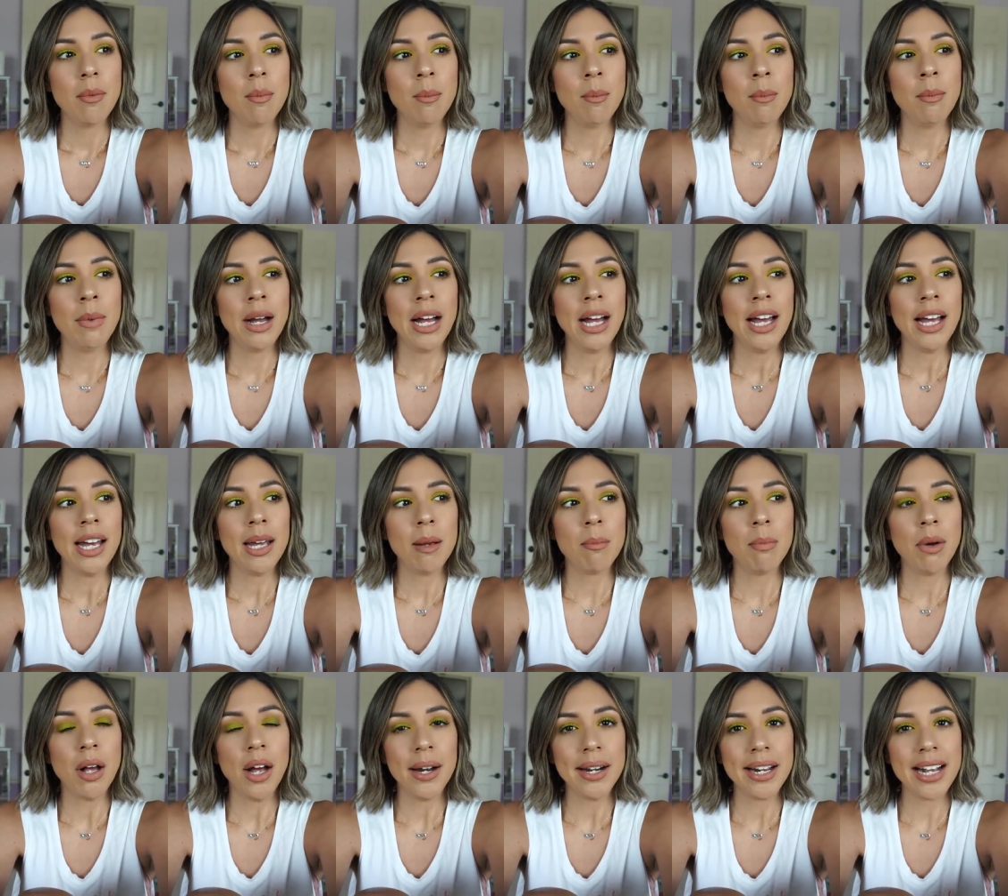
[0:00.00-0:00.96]
my
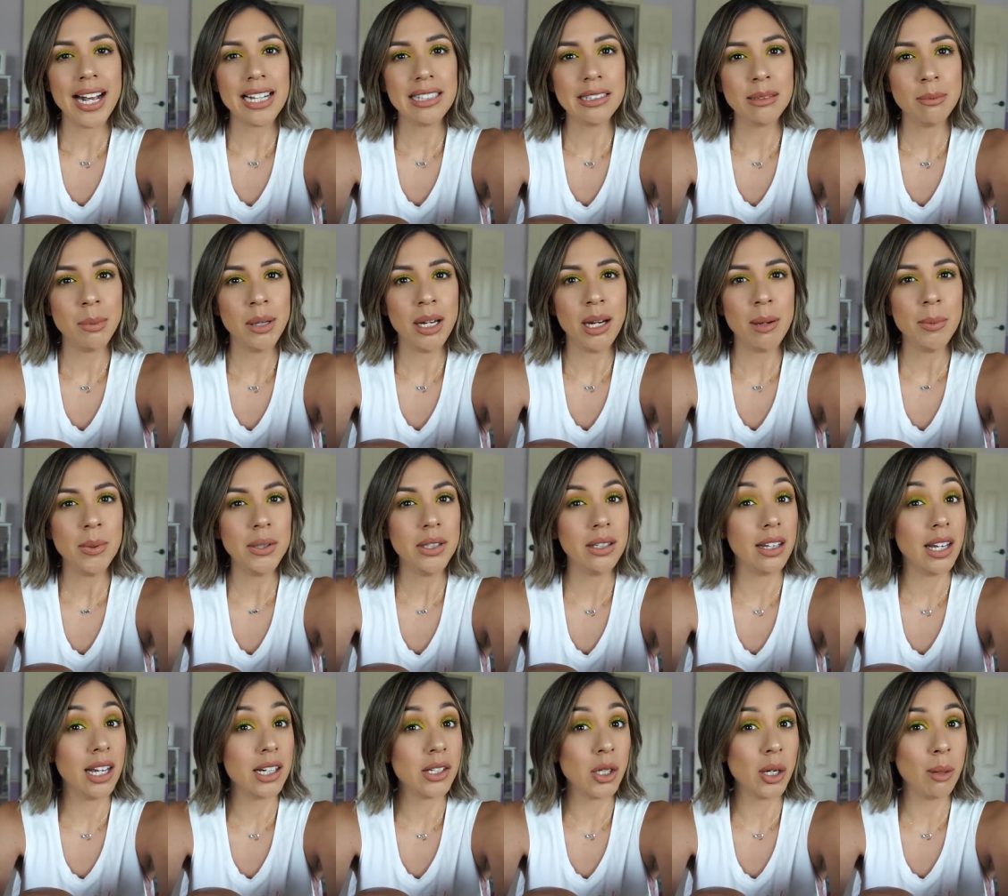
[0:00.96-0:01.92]
body hasn't been able to
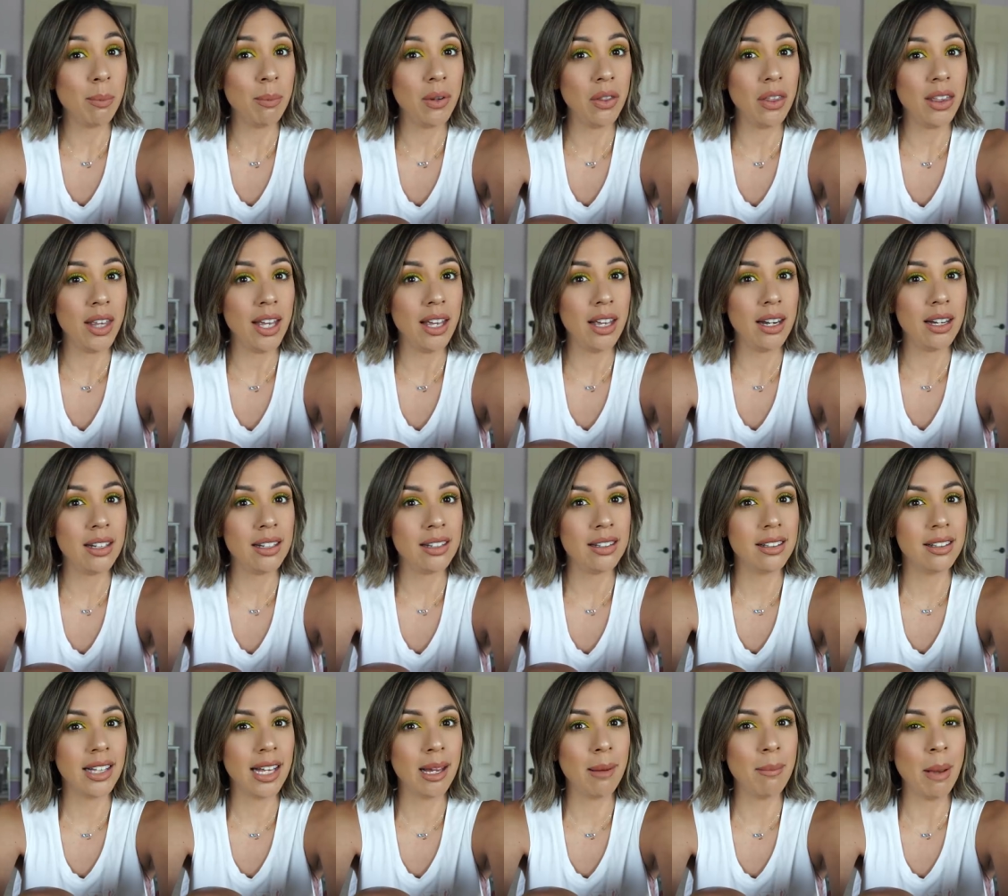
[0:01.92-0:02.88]
catch up with it.
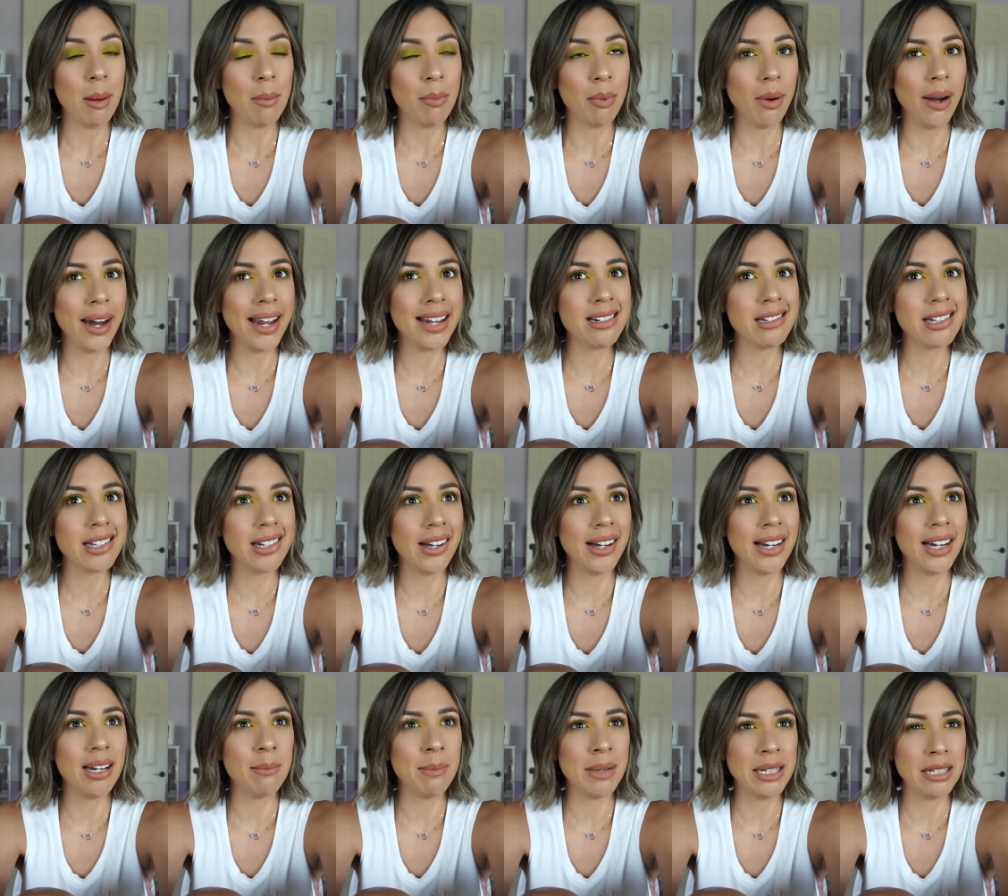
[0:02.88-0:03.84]
Like my brain's
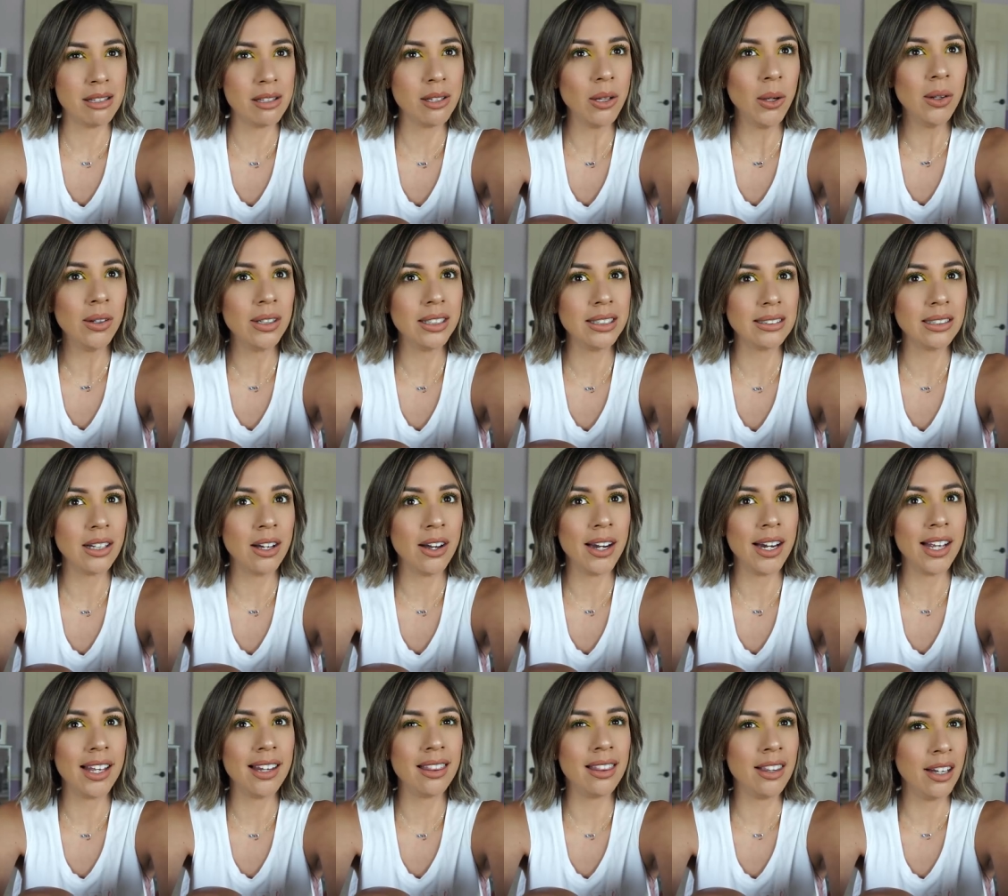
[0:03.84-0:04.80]
on it, my soul is
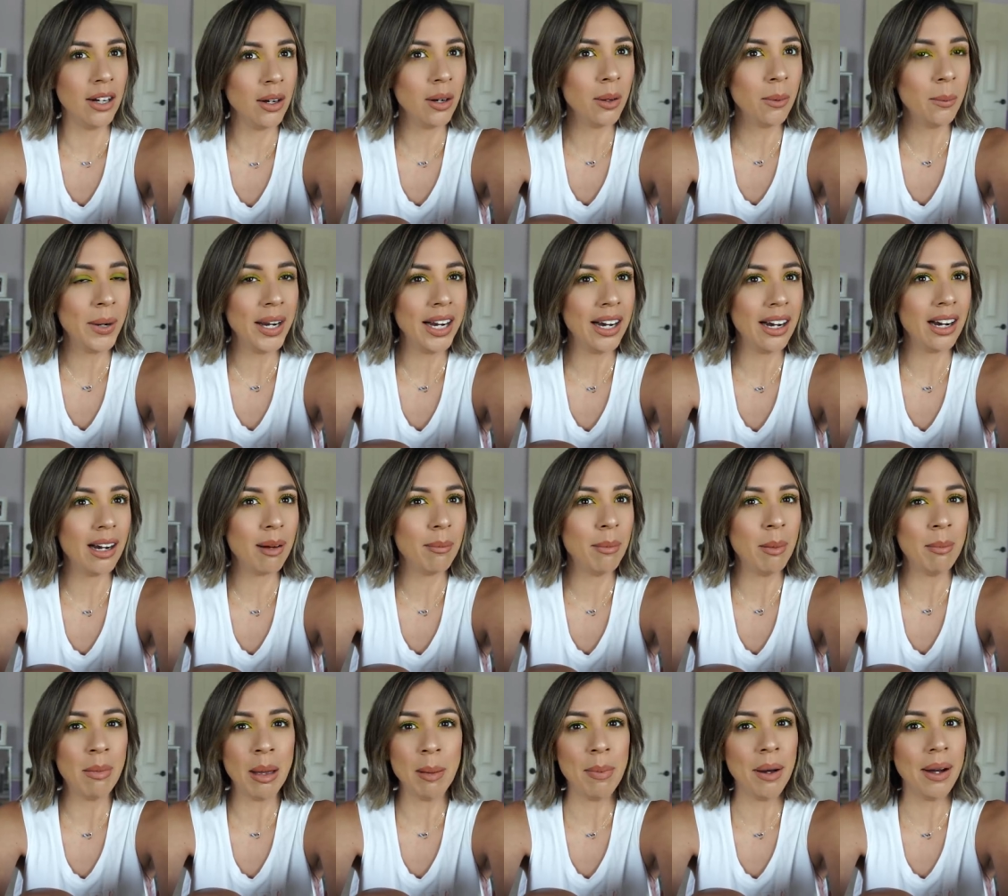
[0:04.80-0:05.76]
on it, they're aware,
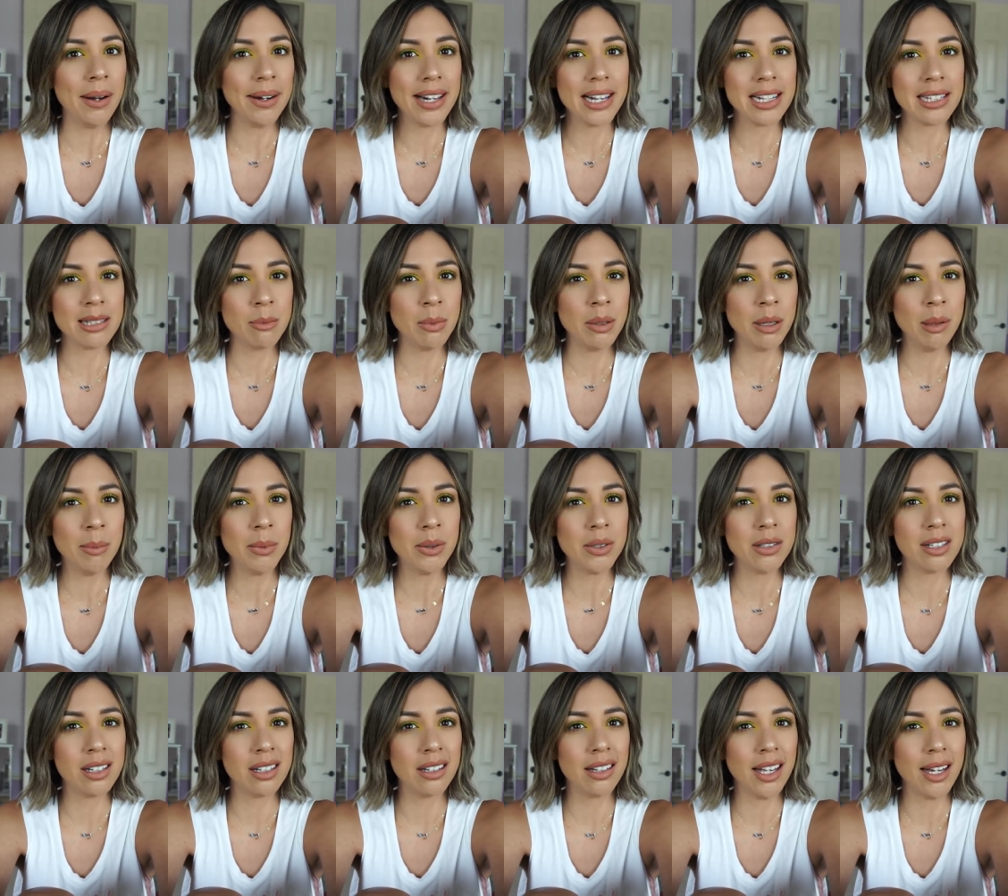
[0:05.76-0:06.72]
but my body hasn't been able
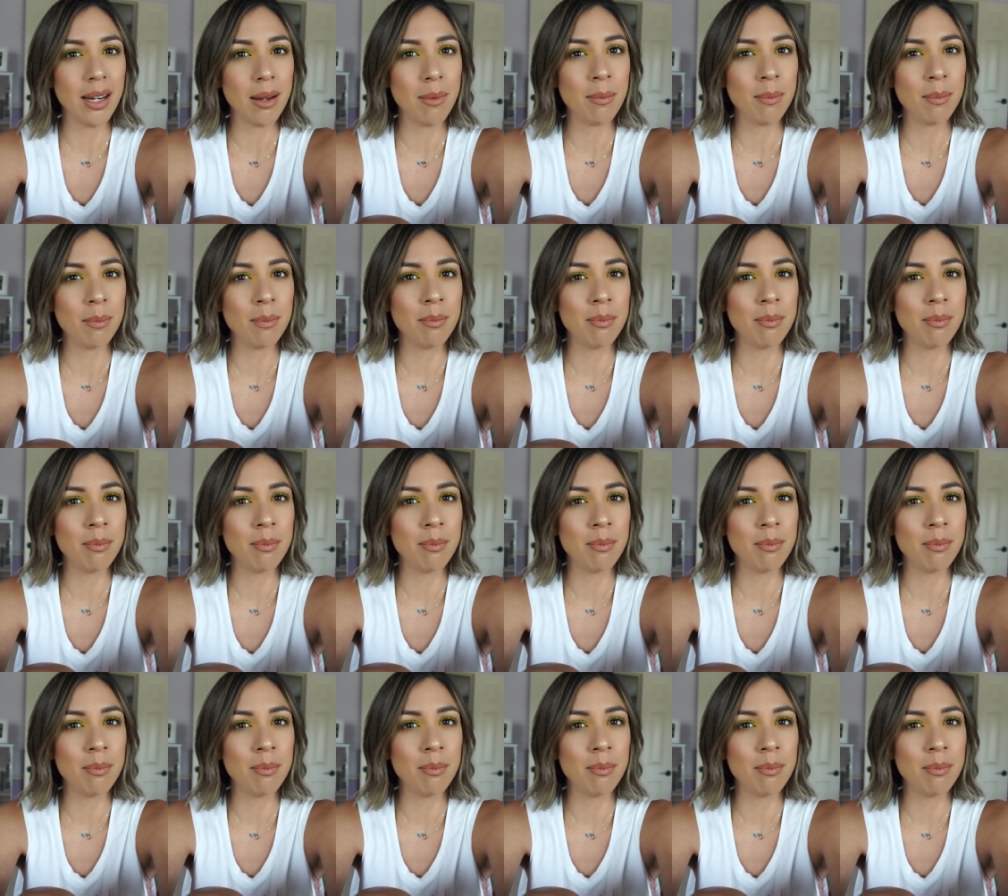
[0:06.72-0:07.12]
to like,